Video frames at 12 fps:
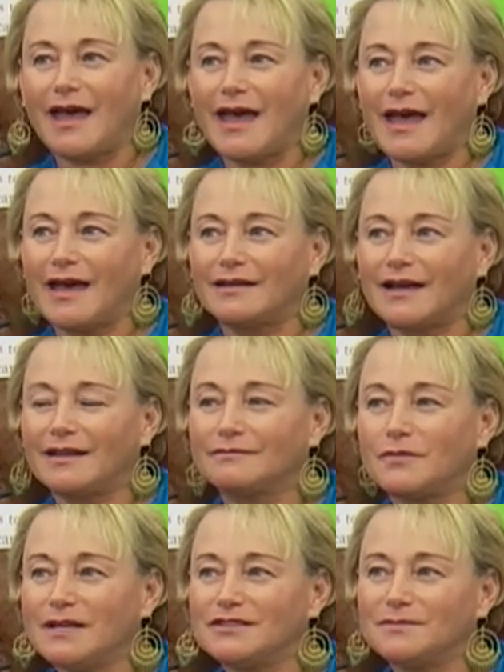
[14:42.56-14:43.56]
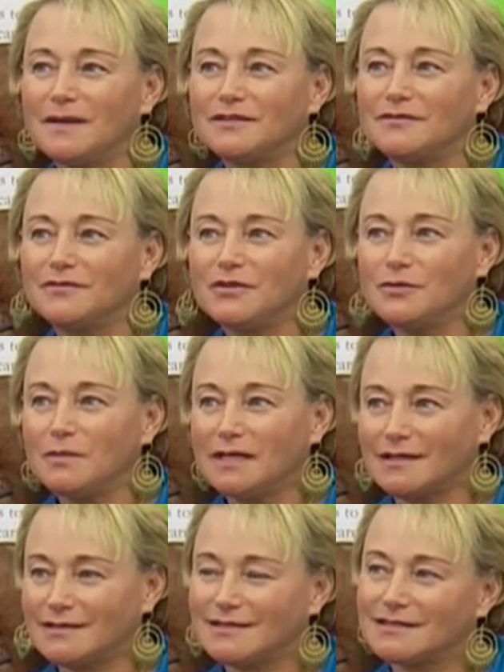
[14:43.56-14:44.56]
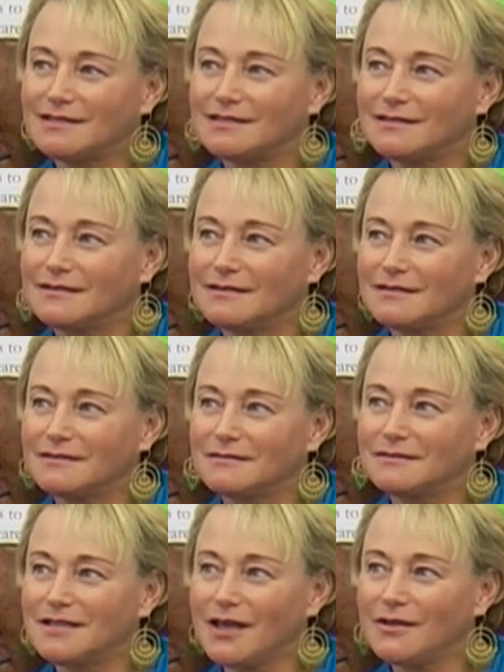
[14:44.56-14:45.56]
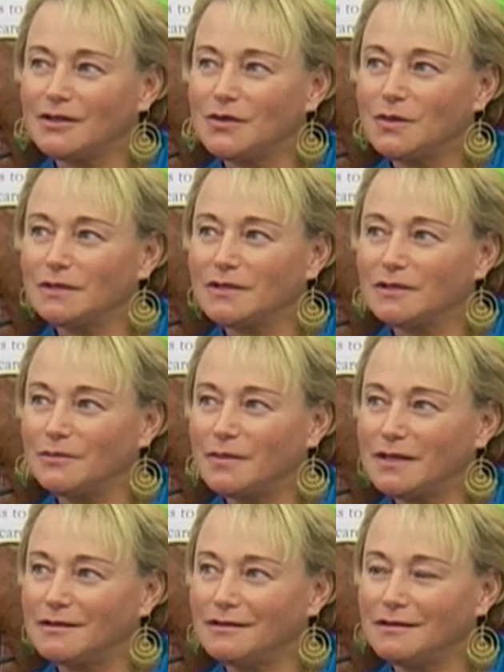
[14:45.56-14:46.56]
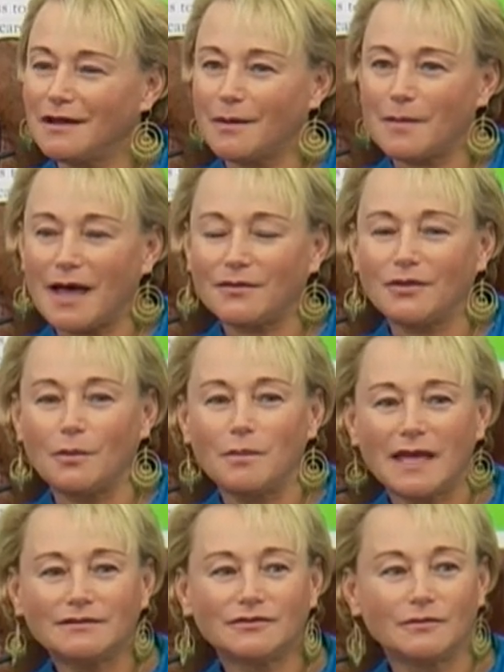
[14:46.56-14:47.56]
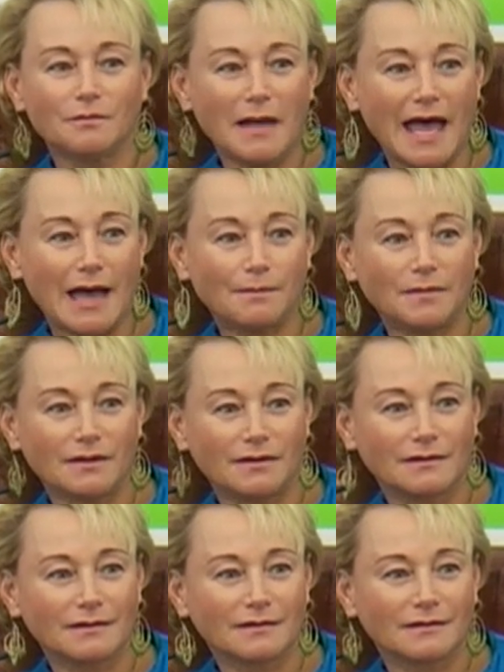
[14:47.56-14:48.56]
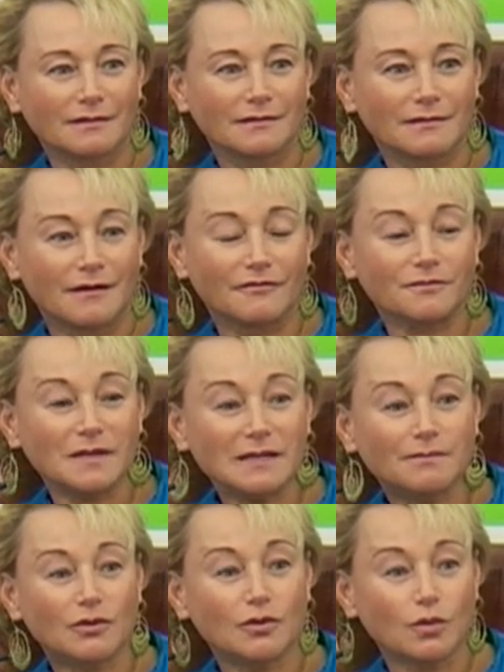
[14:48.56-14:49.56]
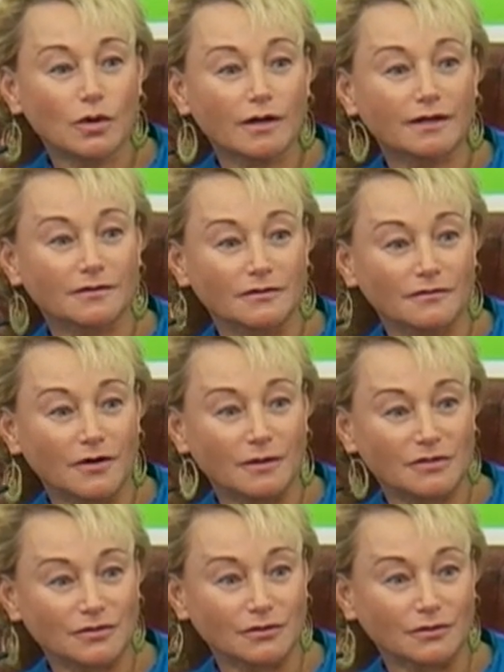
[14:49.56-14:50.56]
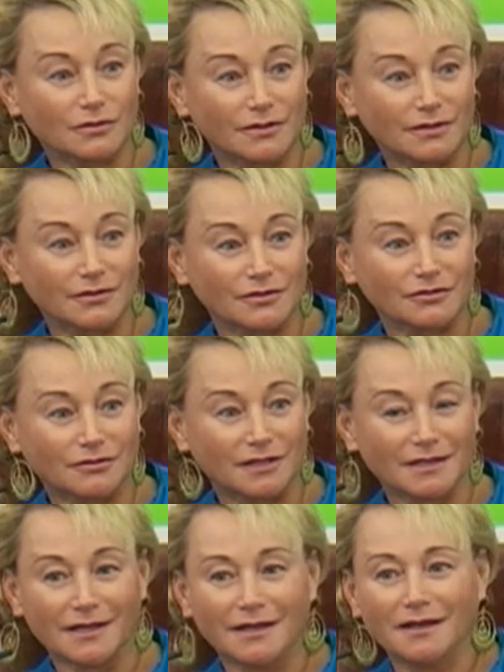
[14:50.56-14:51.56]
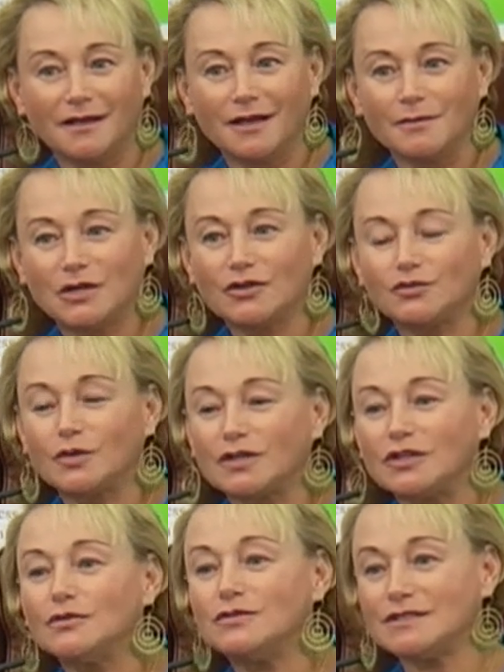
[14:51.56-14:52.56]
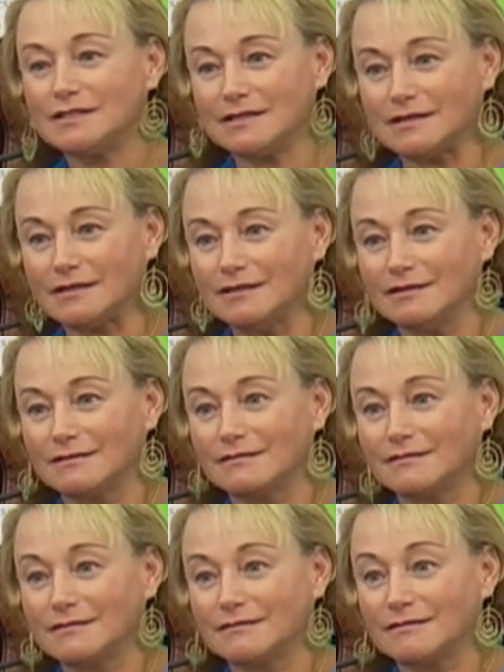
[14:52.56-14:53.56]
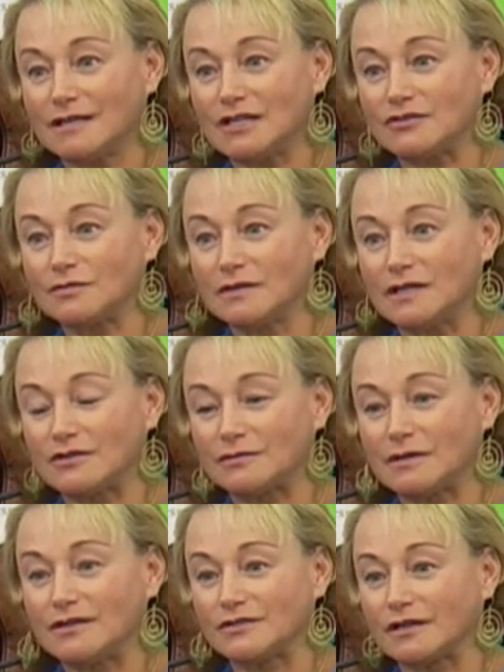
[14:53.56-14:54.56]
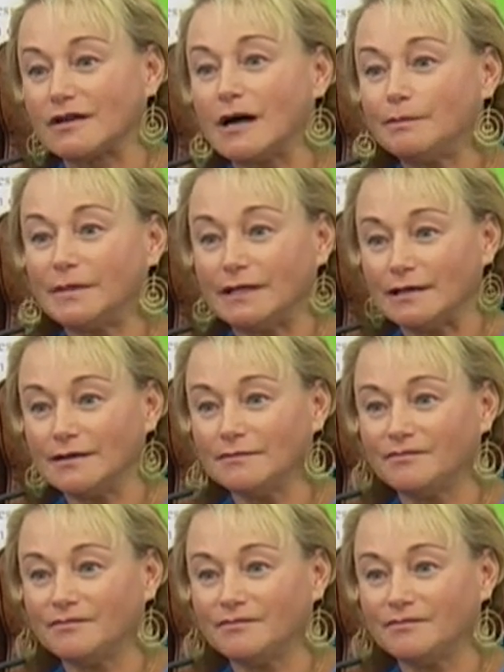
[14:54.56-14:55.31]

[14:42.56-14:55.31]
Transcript: And I want to spend a few minutes telling you a little bit about the mental map of people who work in the pharmaceutical industry. Because what you see is a company